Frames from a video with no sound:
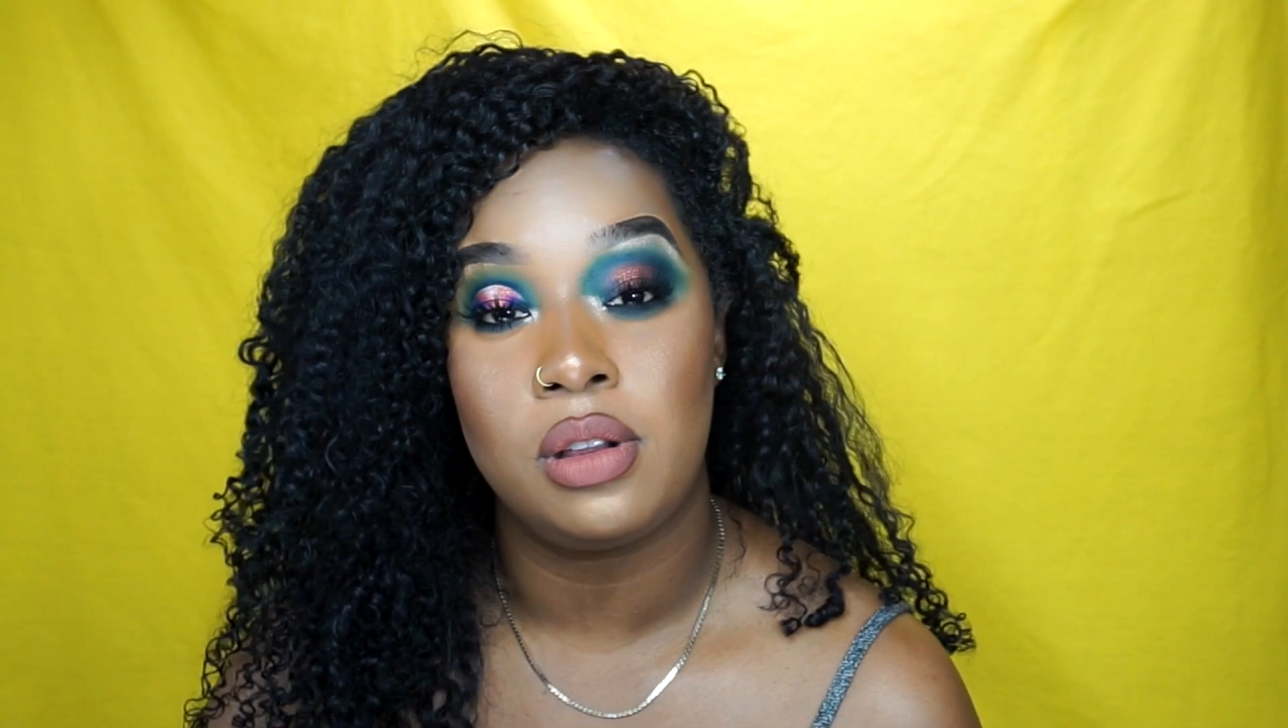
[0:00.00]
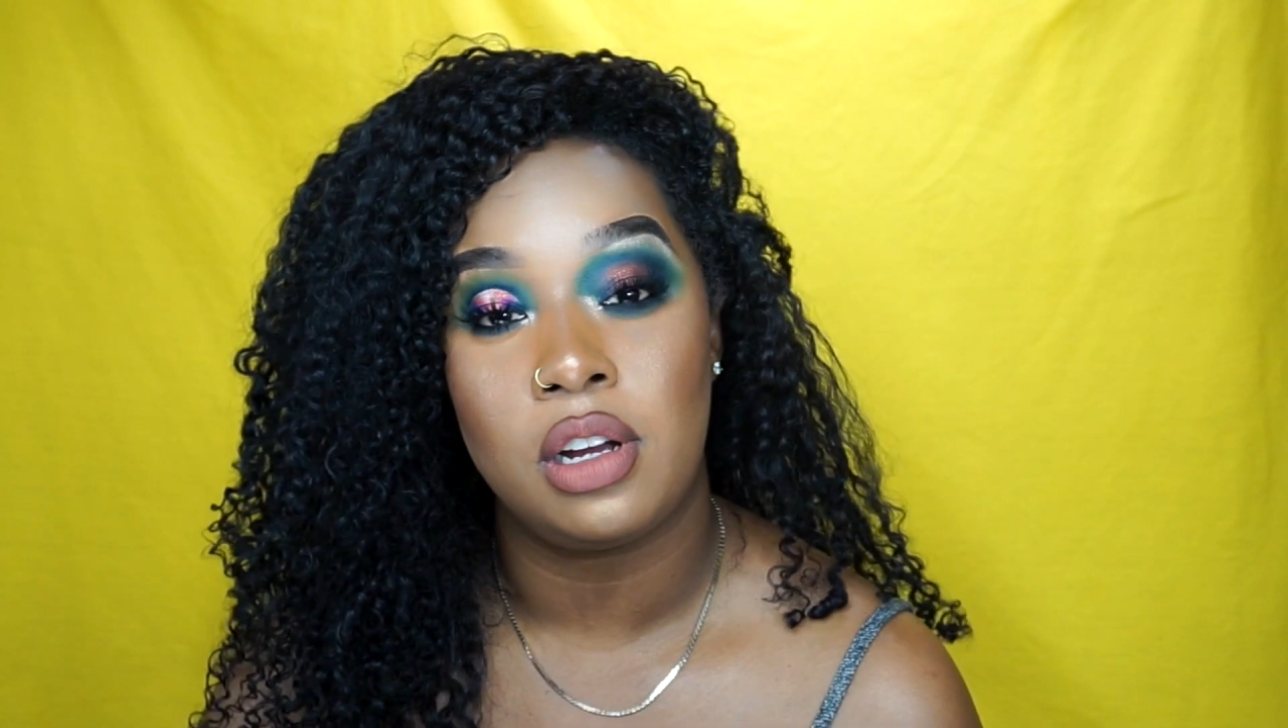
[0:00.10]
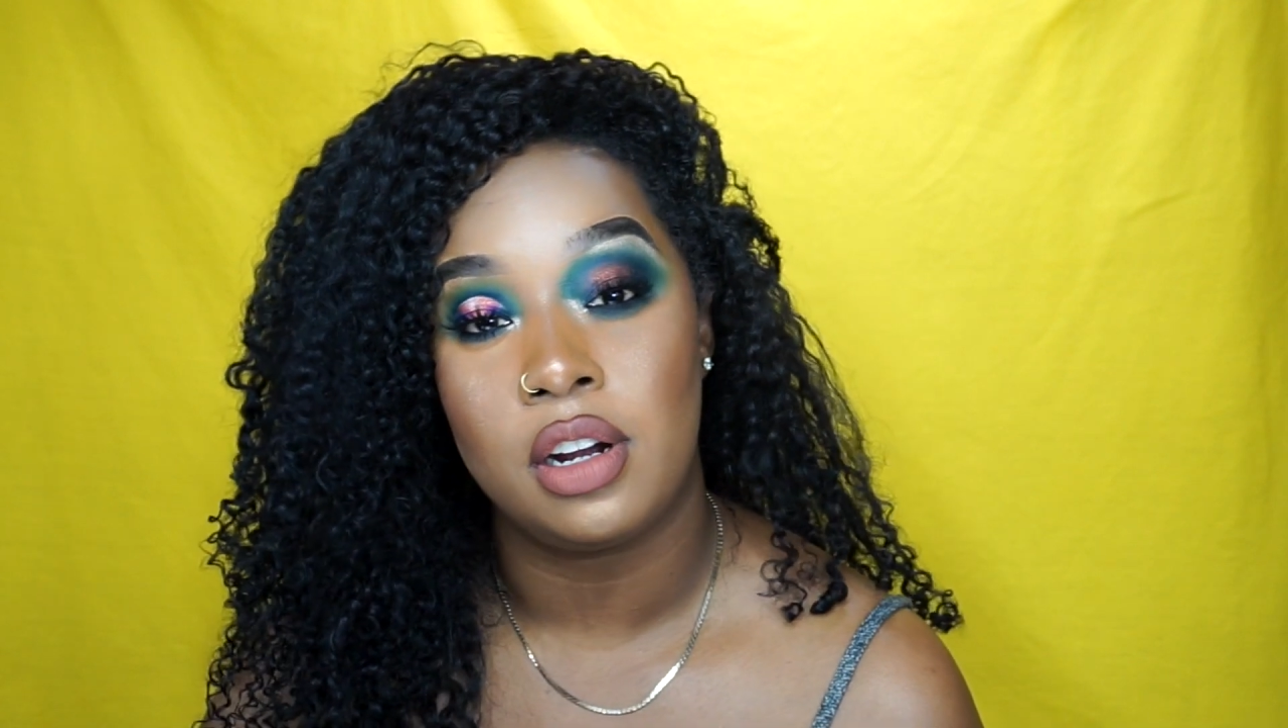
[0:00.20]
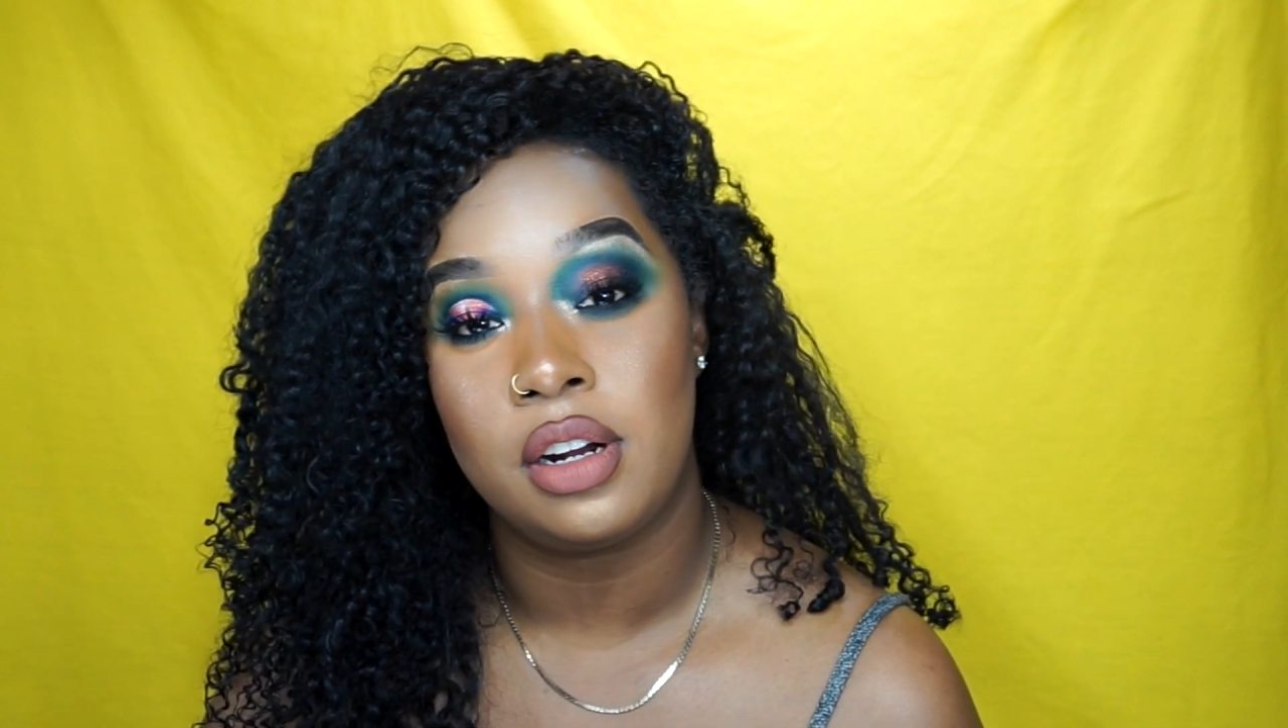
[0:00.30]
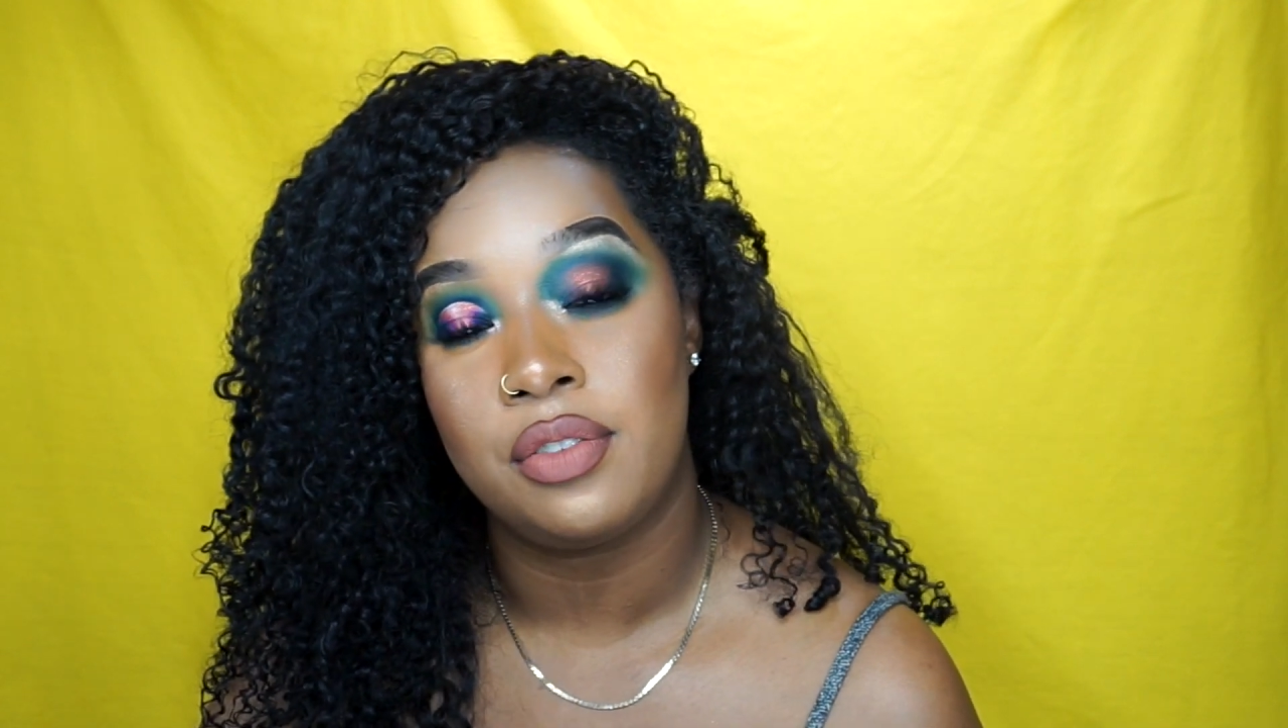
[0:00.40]

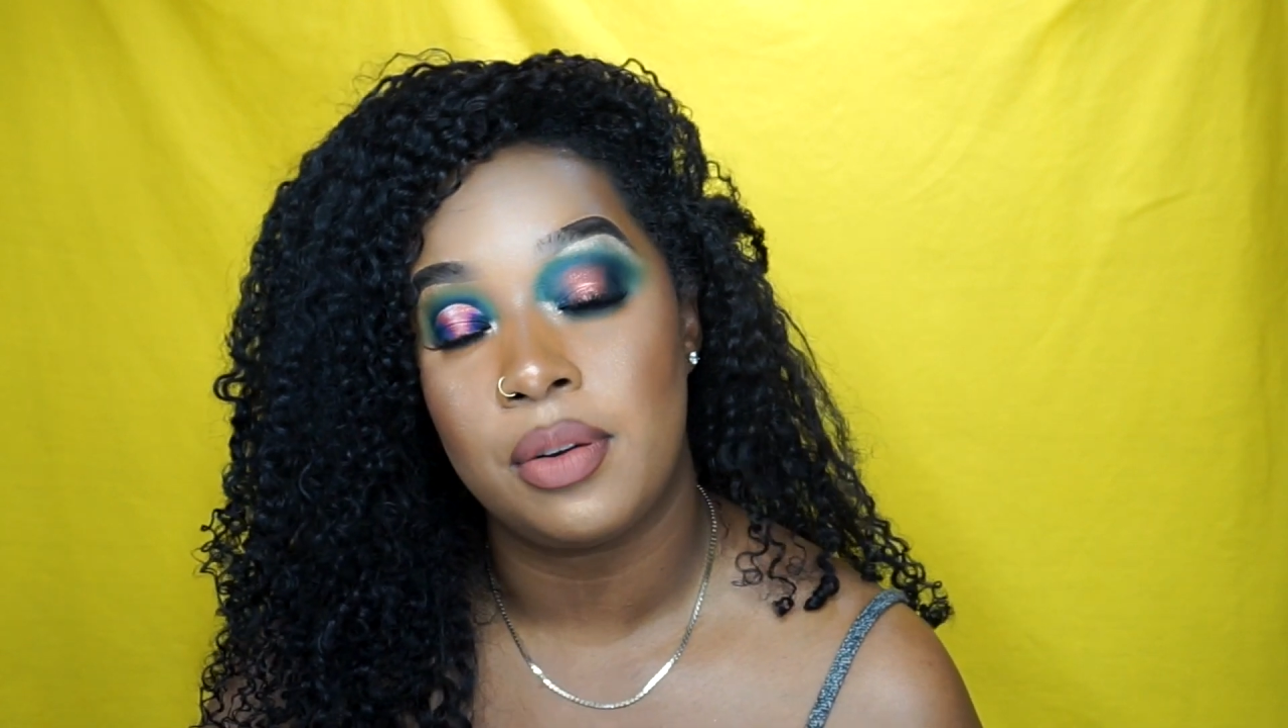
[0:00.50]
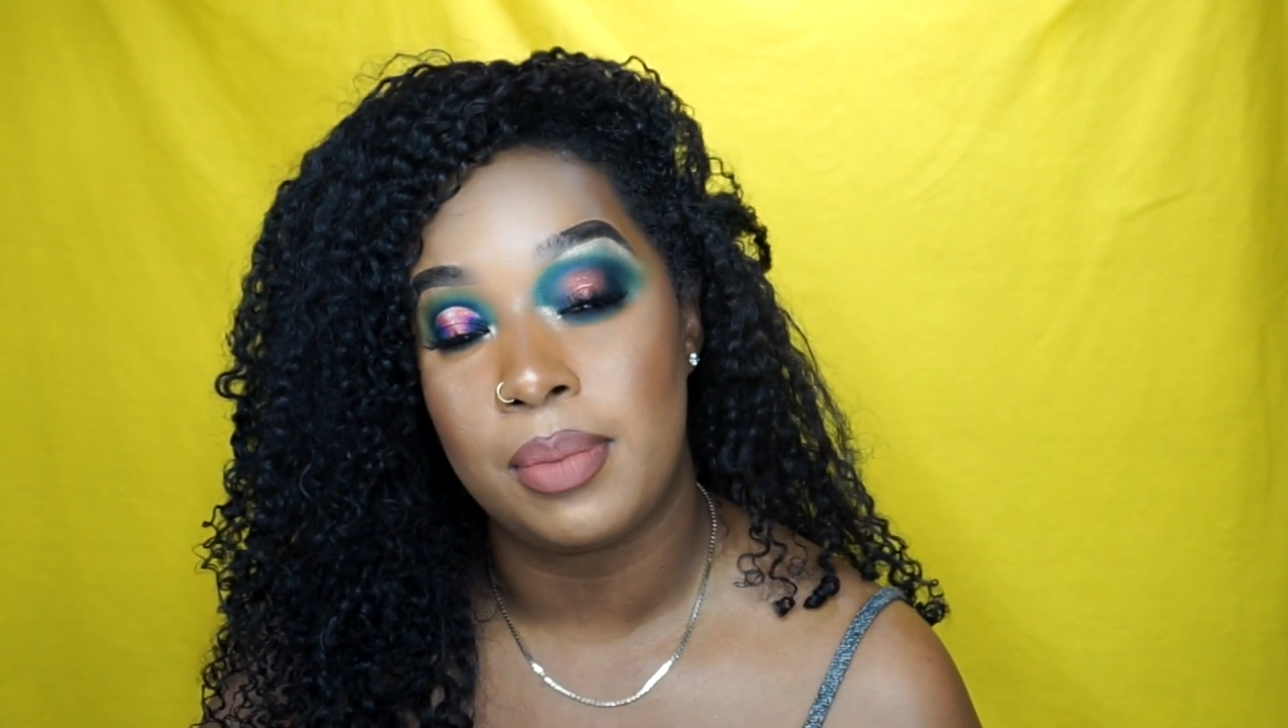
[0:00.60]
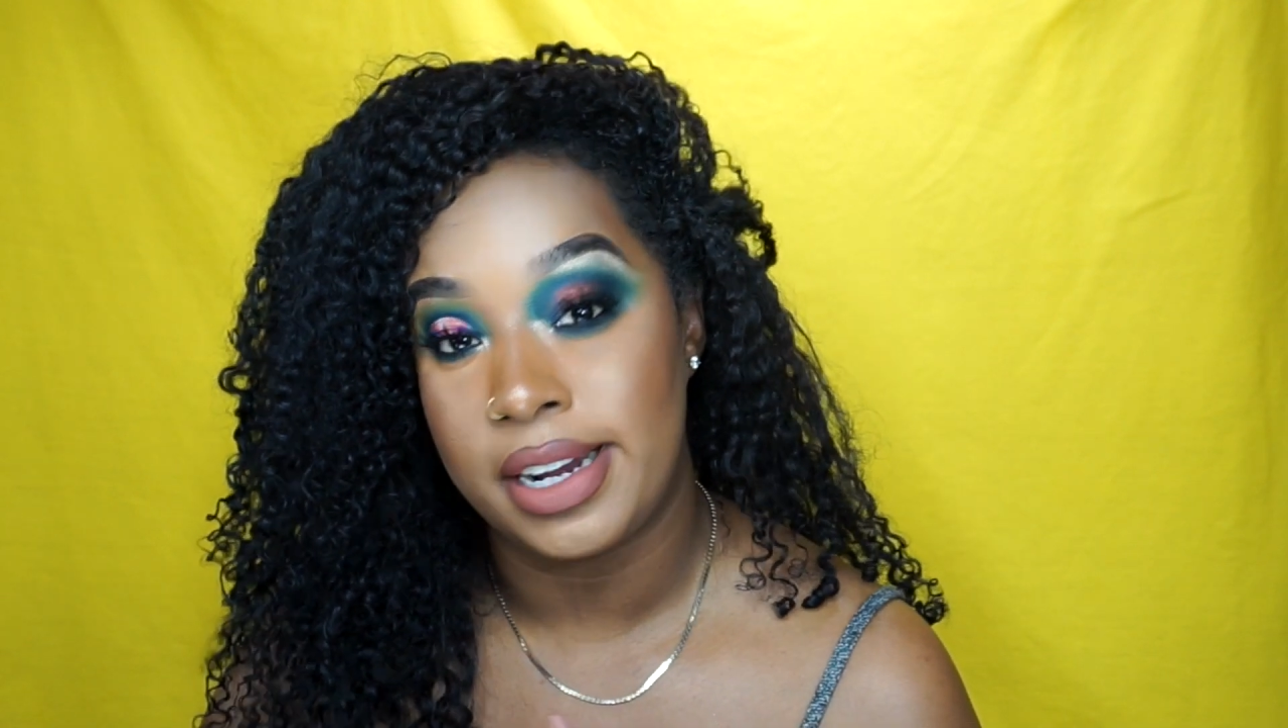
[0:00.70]
learn from